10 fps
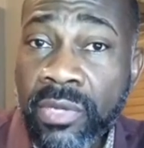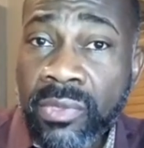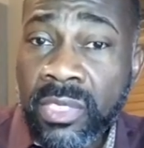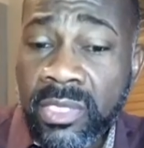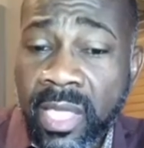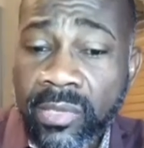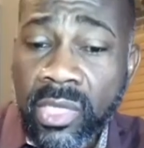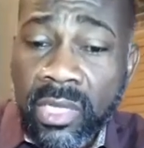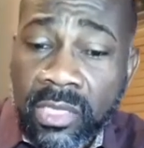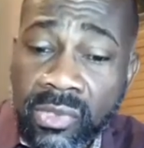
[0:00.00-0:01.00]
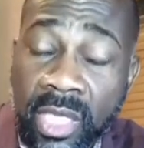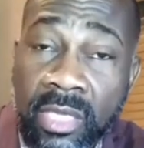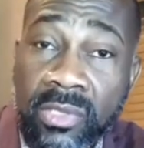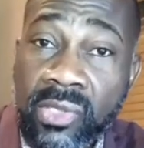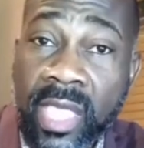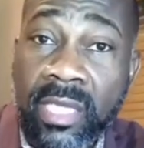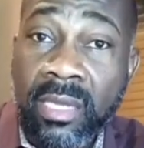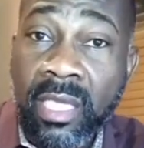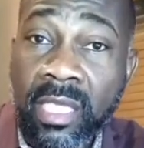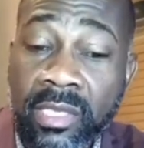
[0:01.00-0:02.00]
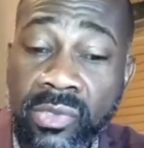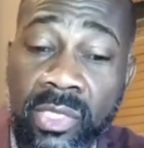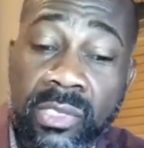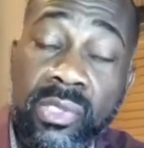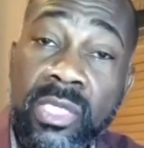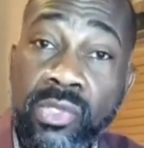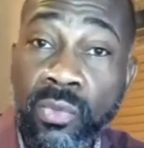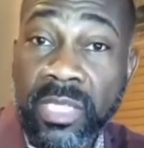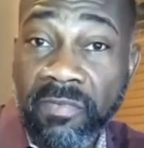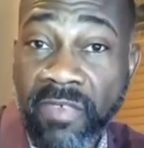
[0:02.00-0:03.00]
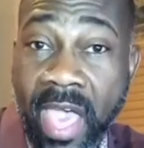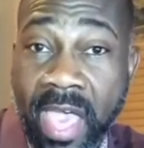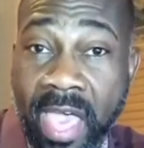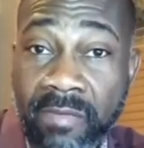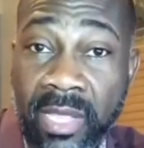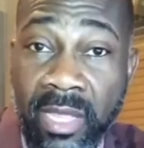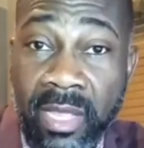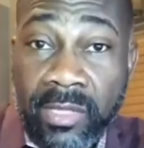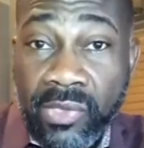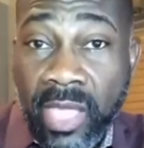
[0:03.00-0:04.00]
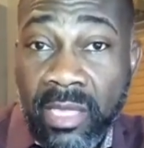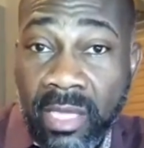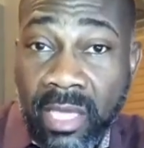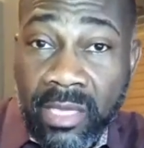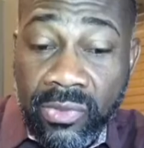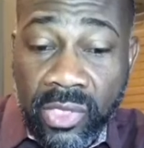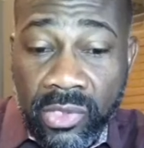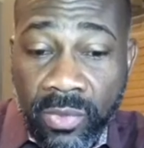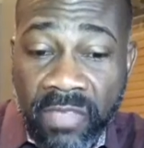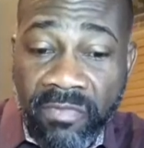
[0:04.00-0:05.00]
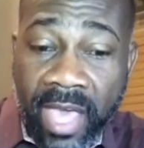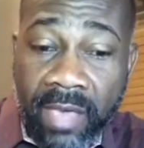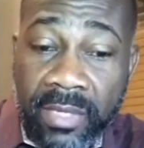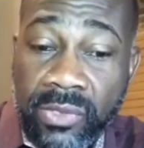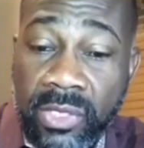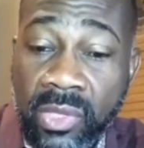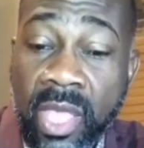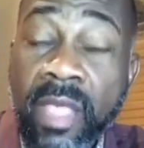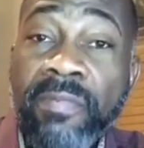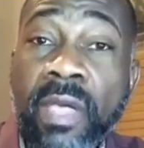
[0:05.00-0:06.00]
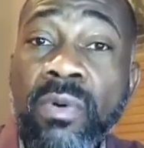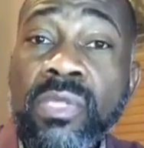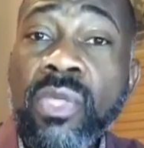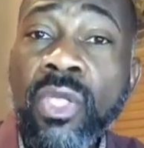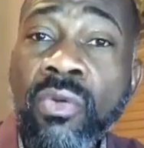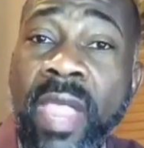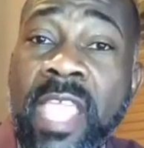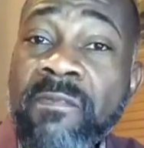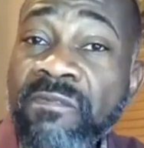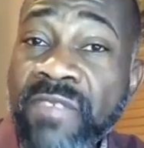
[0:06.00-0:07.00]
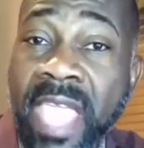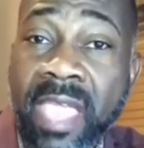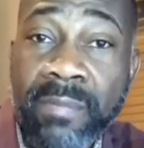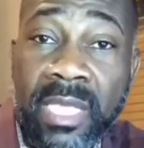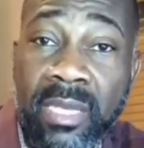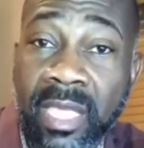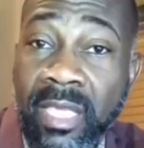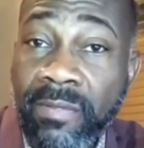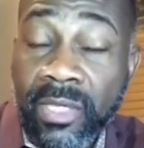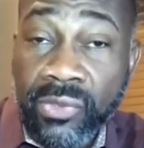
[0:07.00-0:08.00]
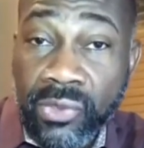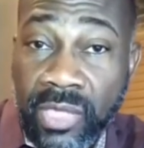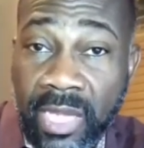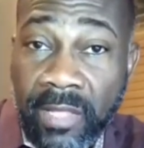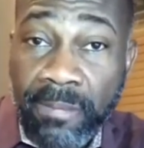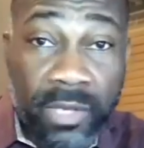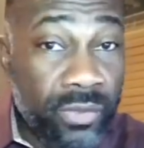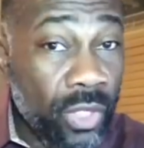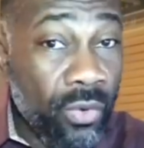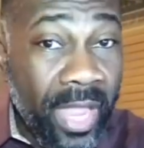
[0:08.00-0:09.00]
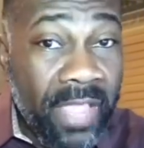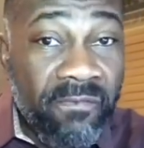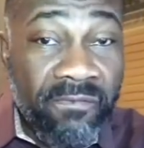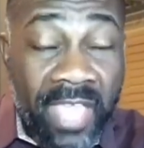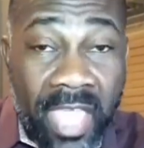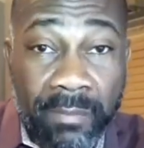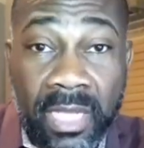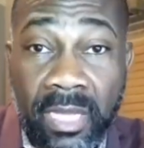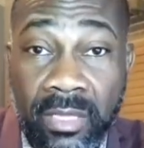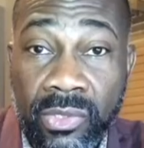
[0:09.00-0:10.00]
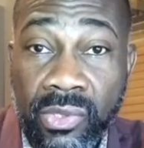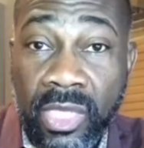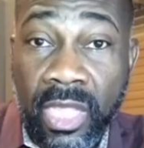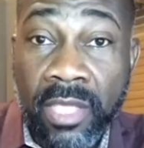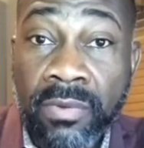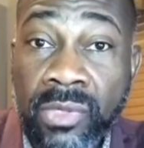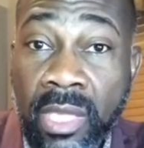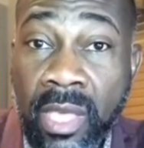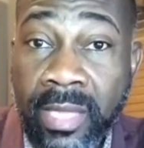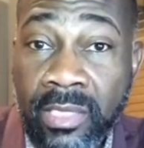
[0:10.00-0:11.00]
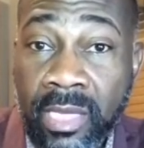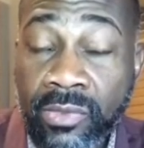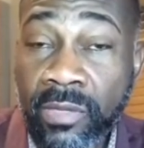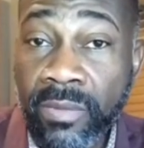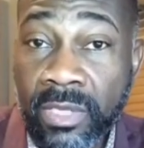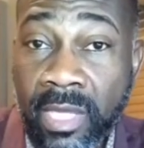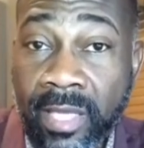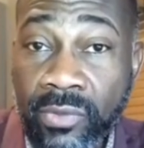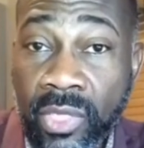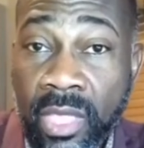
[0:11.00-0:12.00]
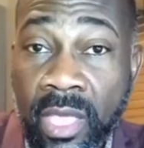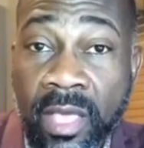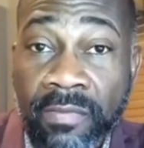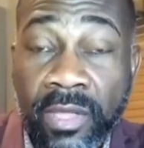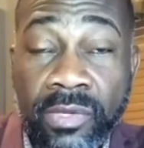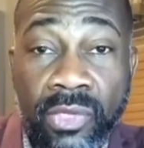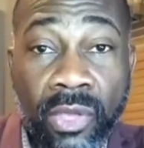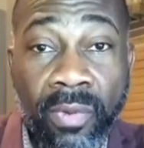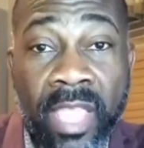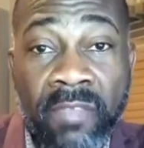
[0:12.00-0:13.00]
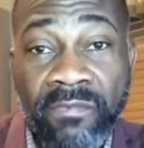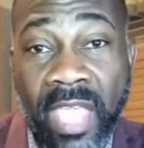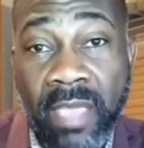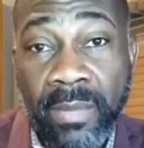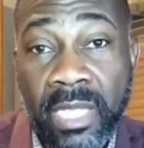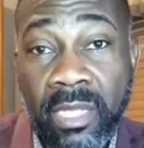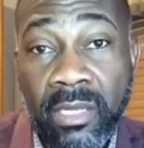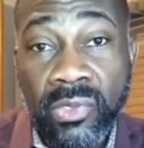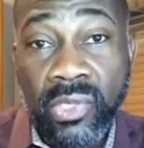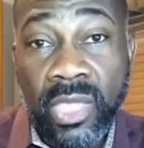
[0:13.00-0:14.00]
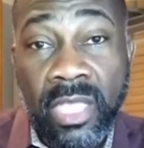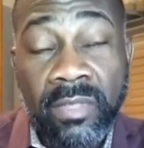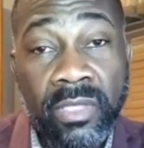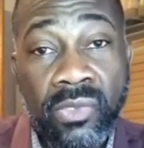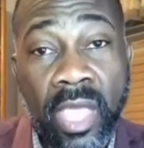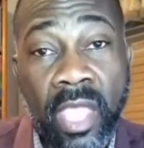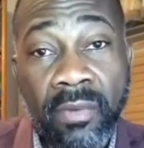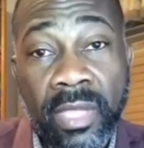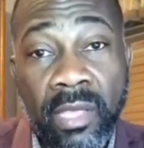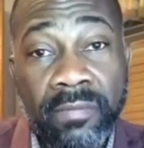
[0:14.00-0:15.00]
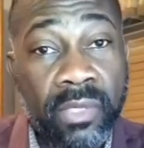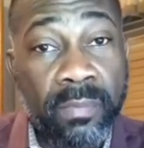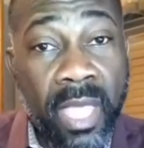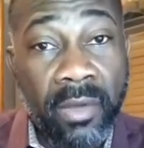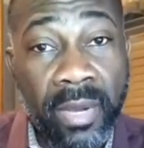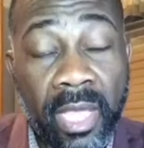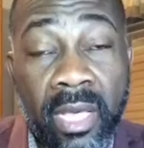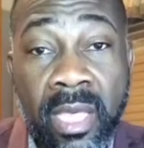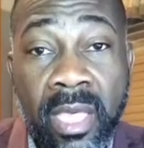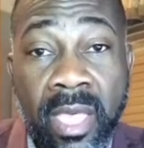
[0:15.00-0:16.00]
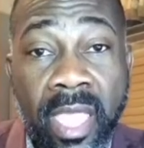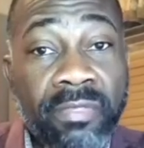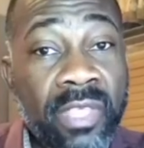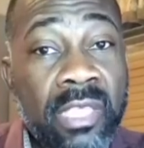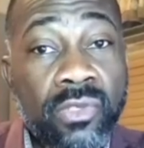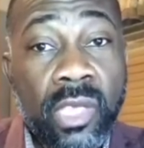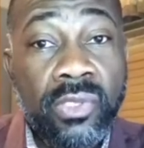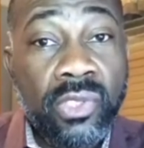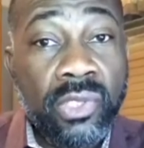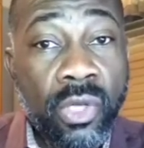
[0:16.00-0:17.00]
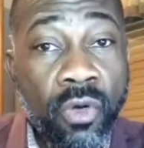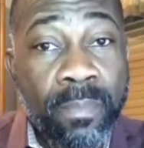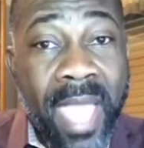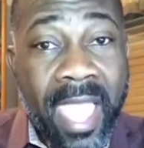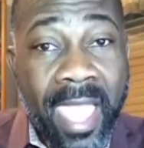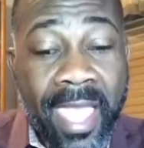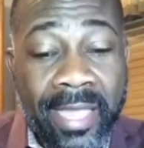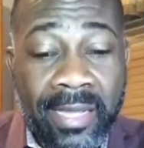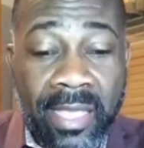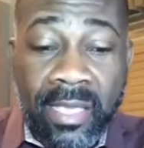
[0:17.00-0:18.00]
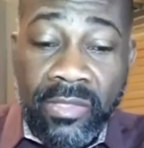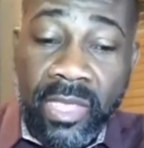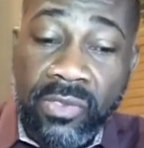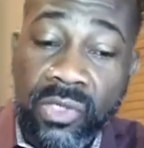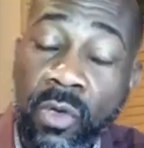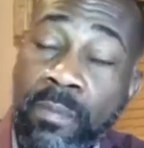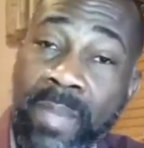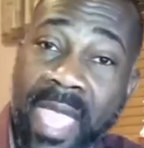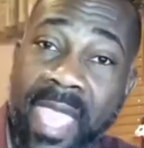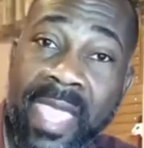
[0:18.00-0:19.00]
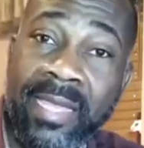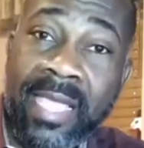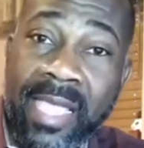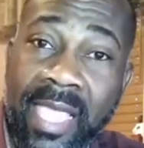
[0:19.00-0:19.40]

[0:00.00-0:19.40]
Here's the text. It is in 2 Kings 6:25. 2 Kings 6:25, and it says, there was a great famine in the city. There was a great famine in the city. Here is the context of the text. There's a great famine in the city, in this area of Samaria, and things are so bad, they're so bad.